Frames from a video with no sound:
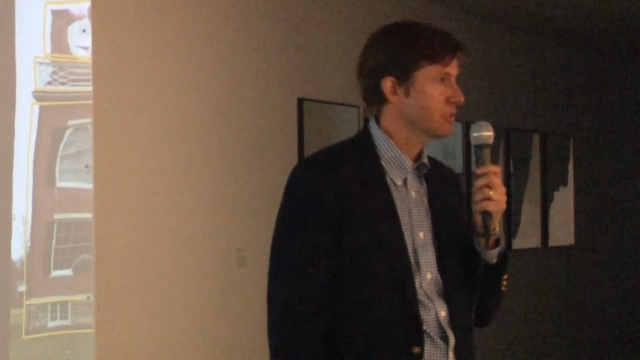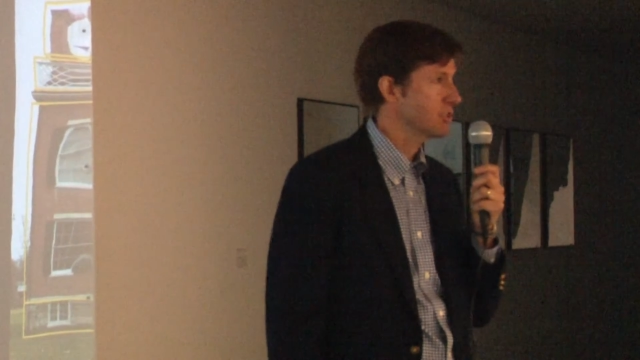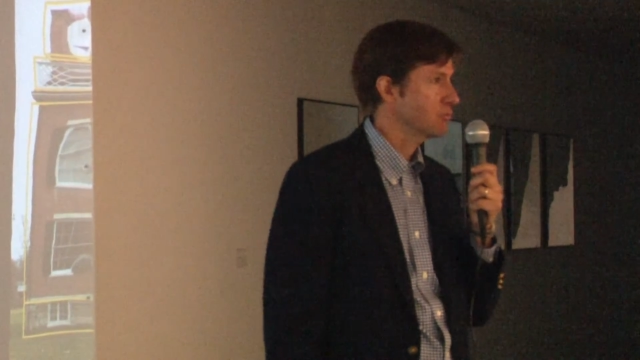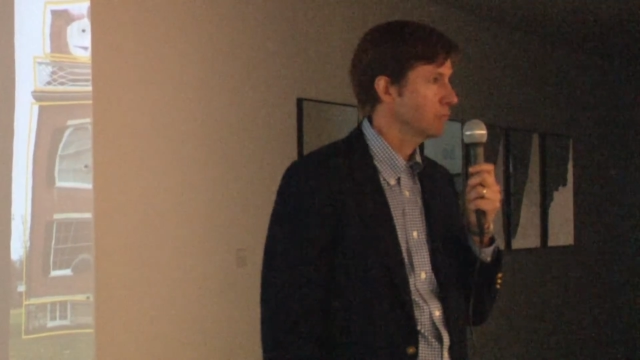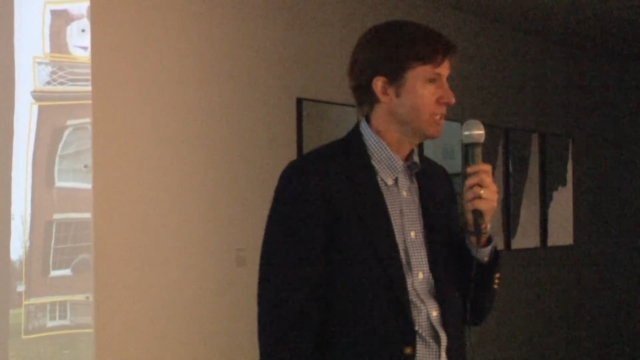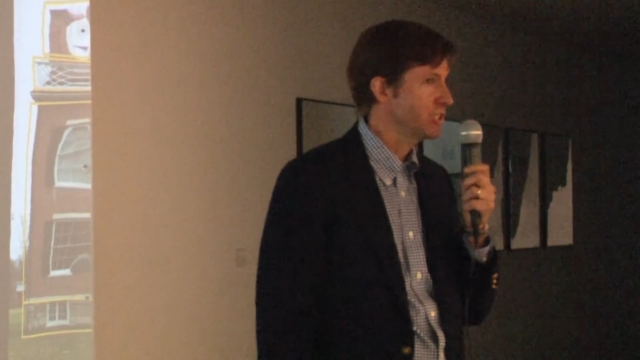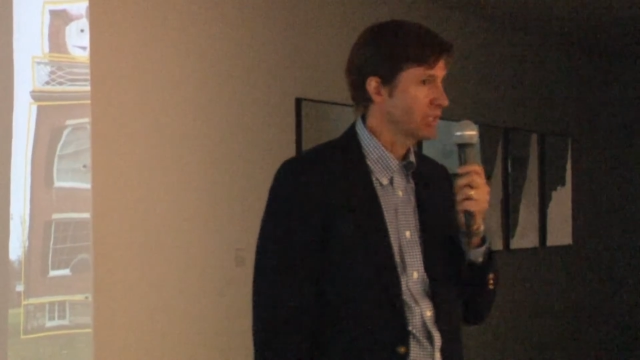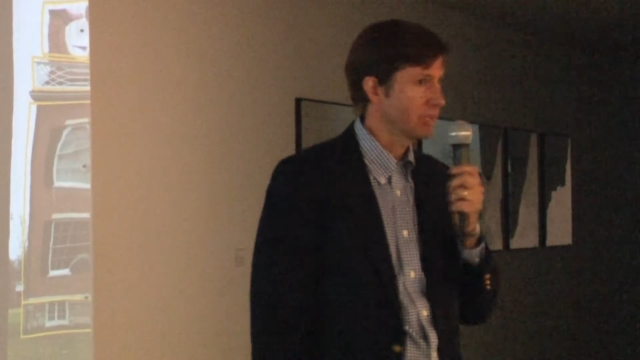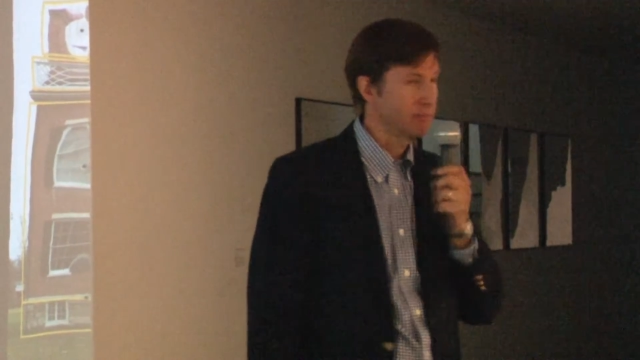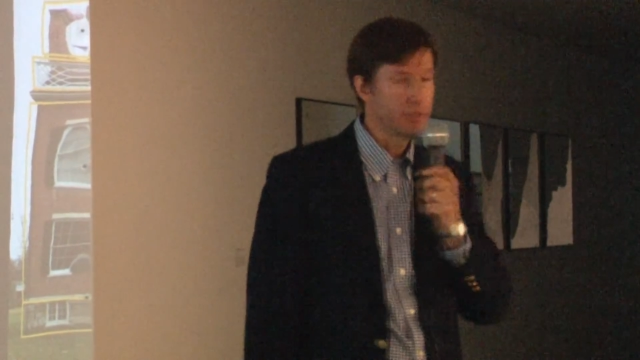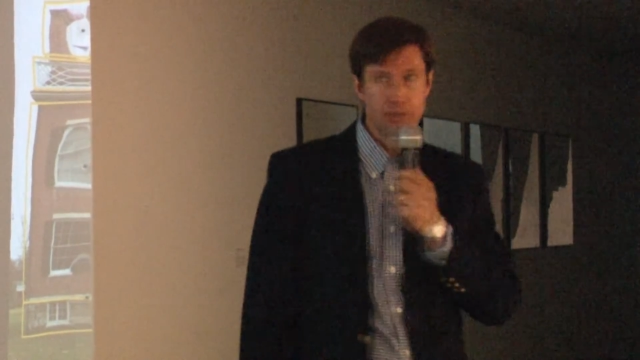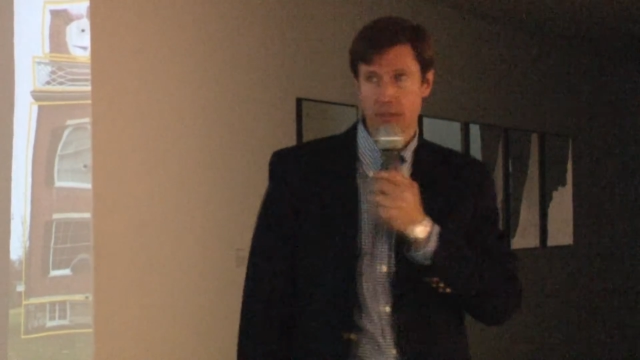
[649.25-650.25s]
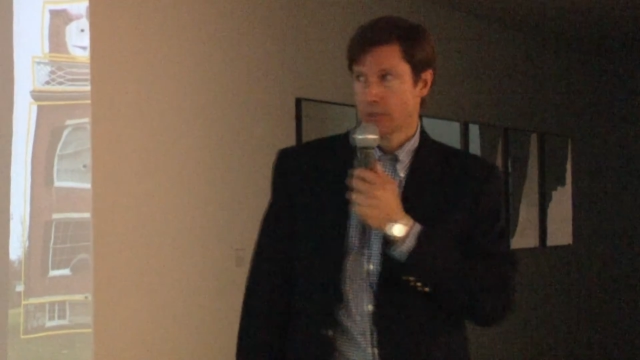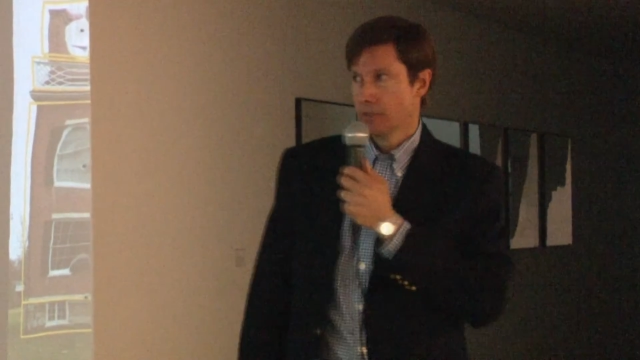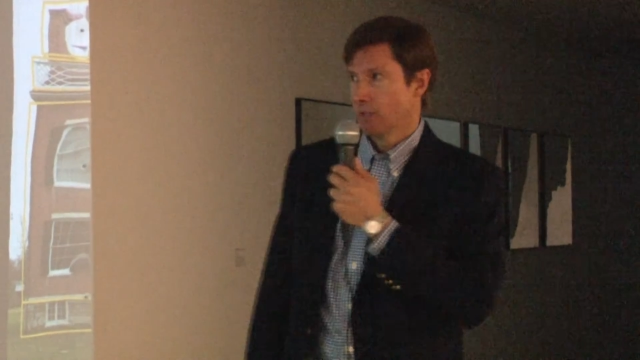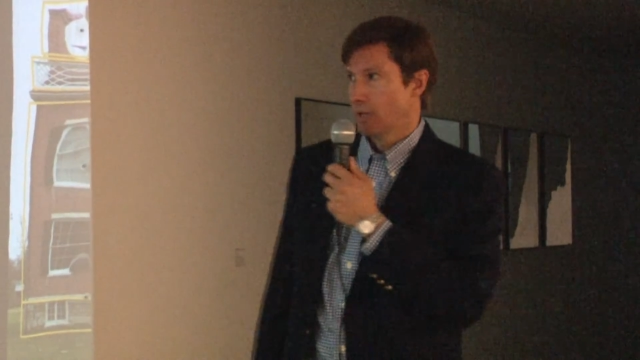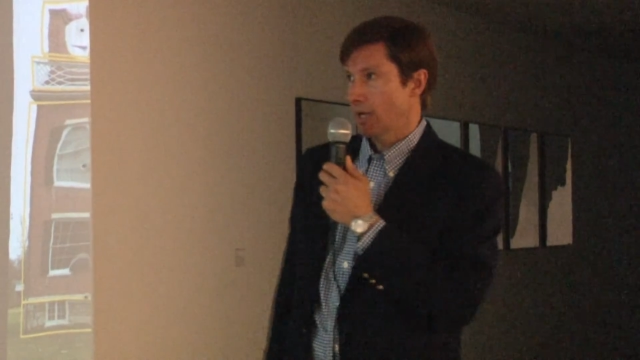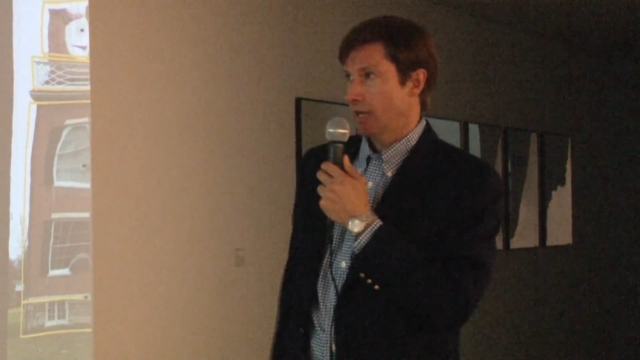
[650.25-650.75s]
this region
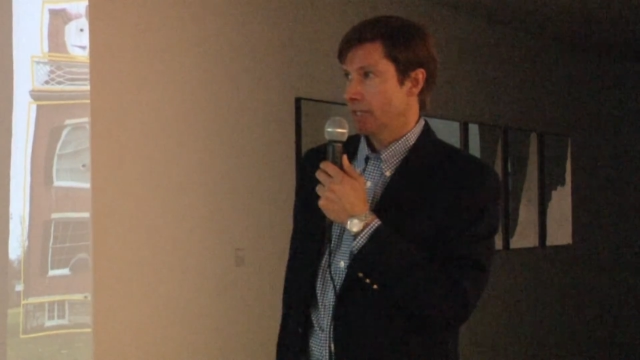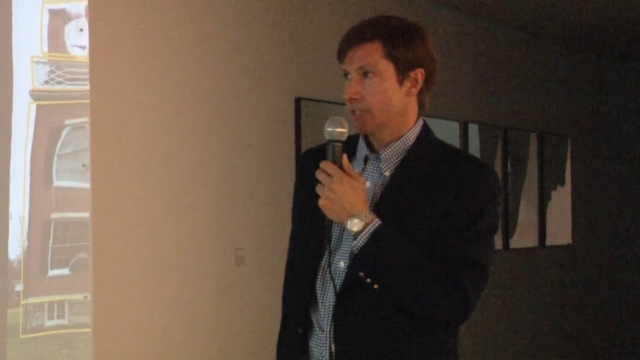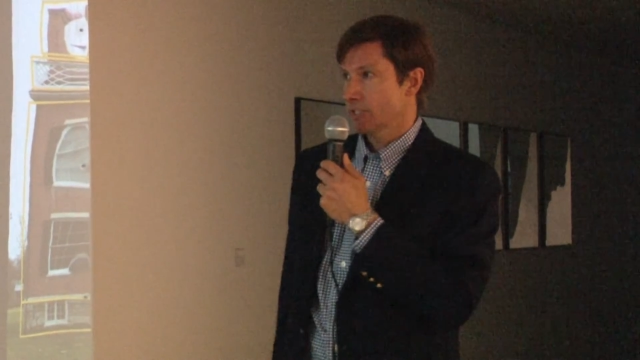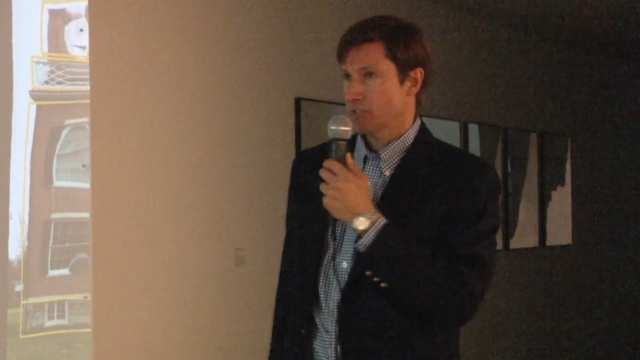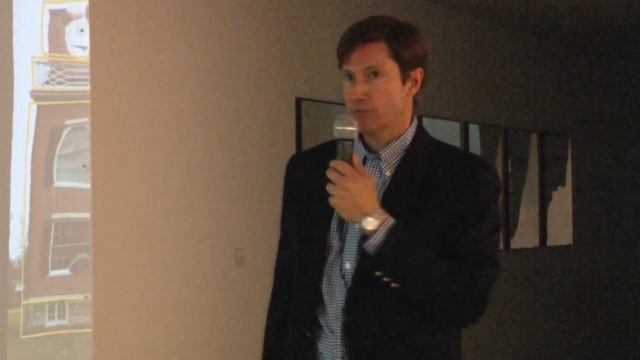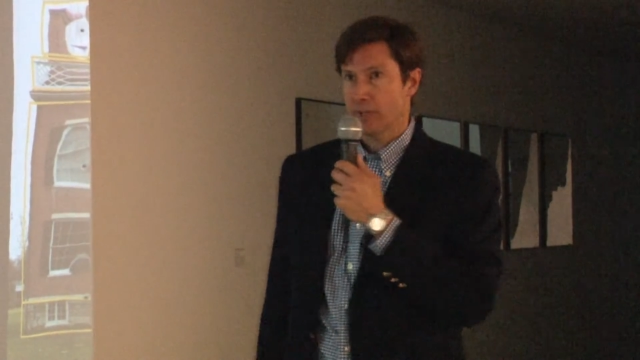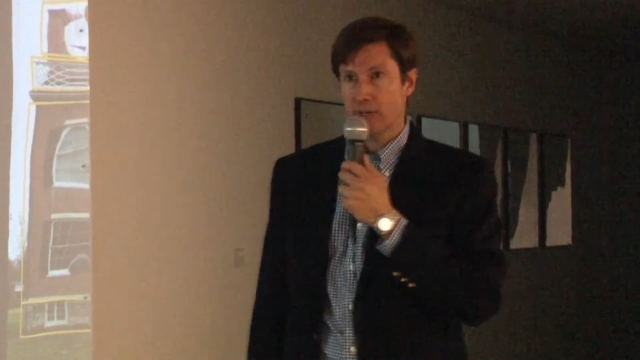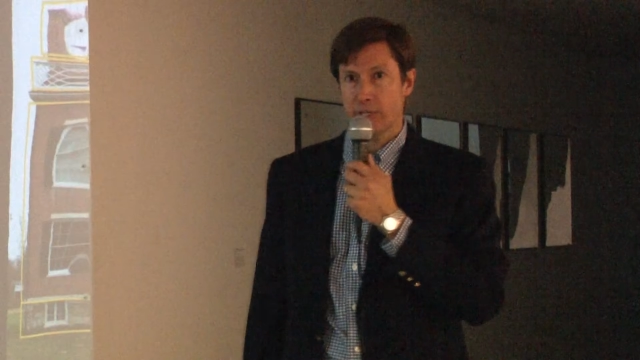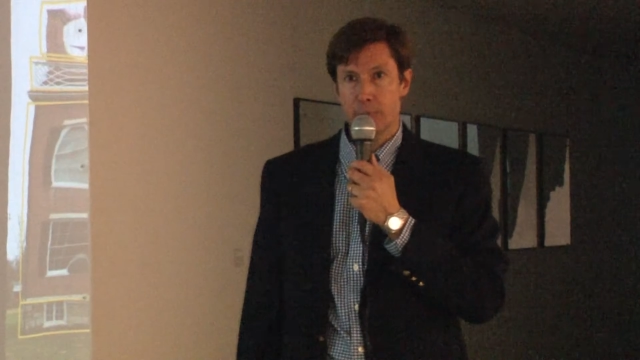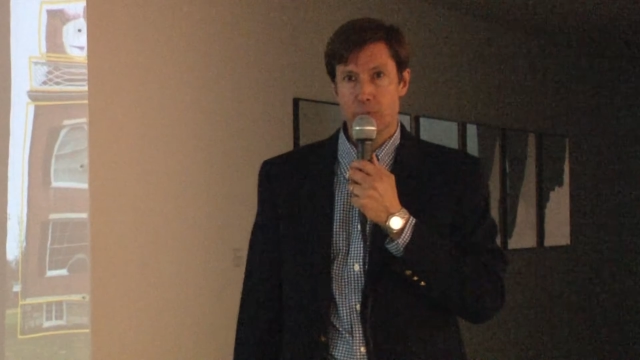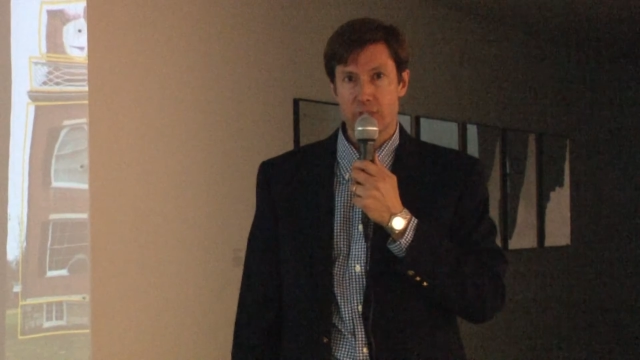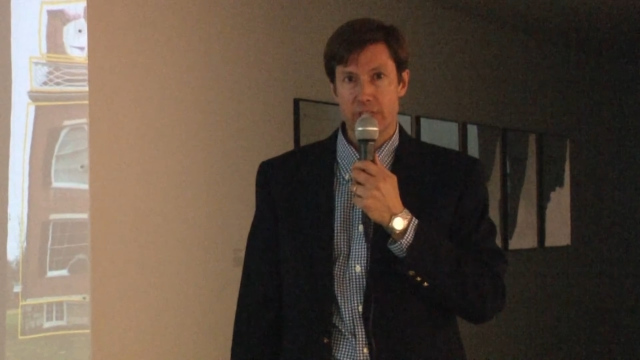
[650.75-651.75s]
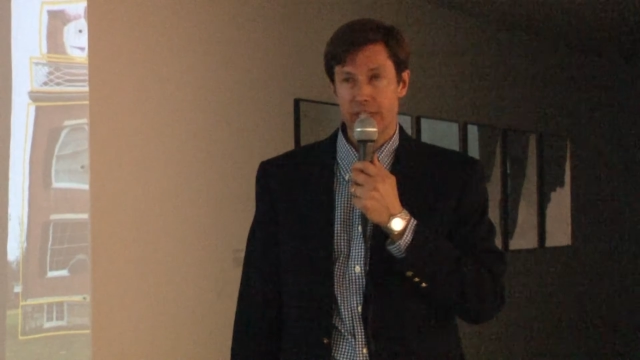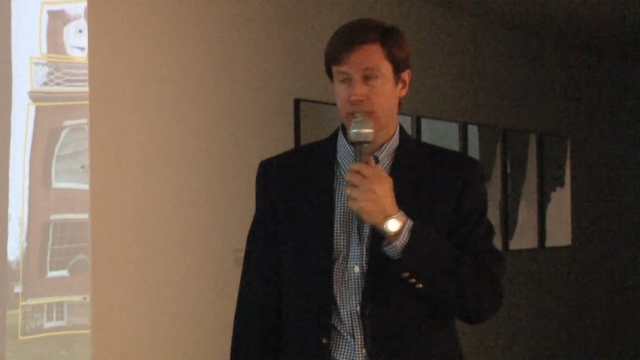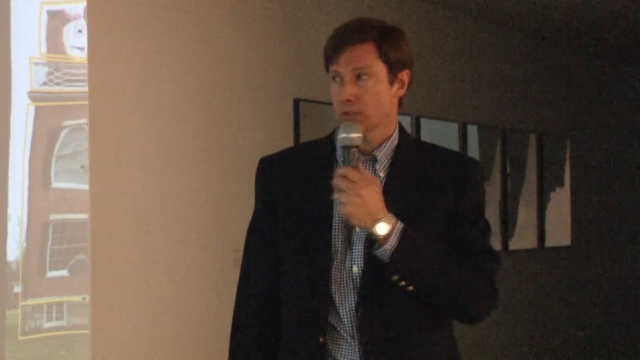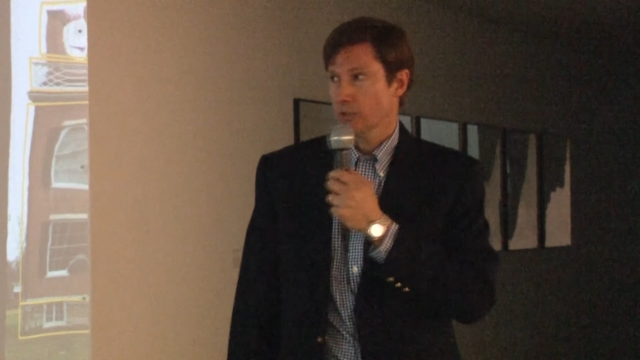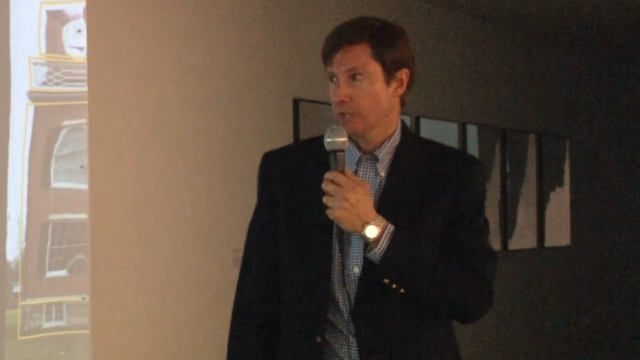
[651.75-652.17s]
is this very particular